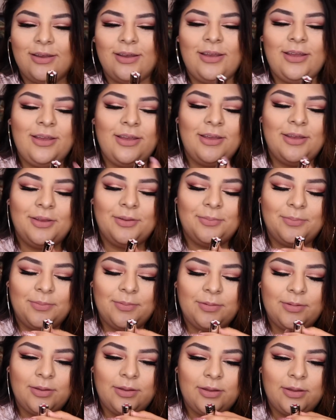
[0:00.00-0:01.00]

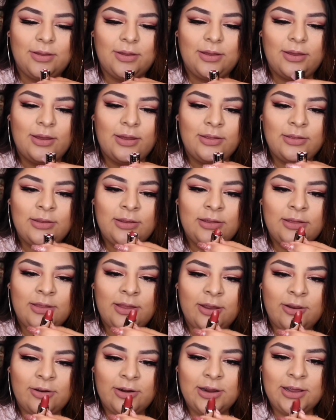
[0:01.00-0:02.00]
And then
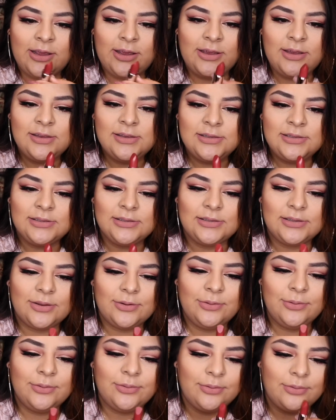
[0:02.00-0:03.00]
there it is.
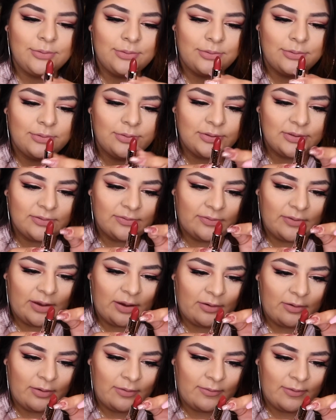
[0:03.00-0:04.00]
Ooh, it's
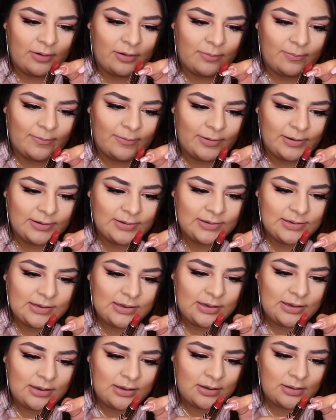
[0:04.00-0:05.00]
very, very
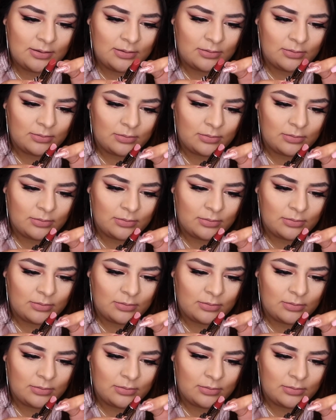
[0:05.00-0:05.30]
pretty.